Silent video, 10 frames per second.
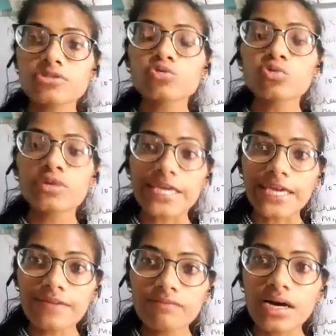to
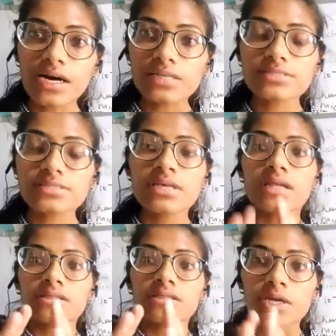give us
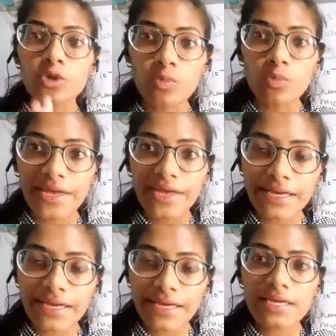the
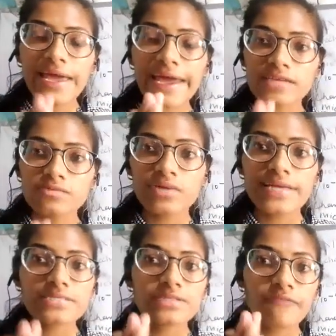numerical as well
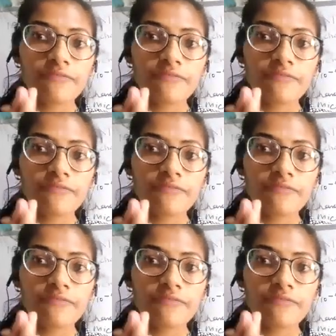as the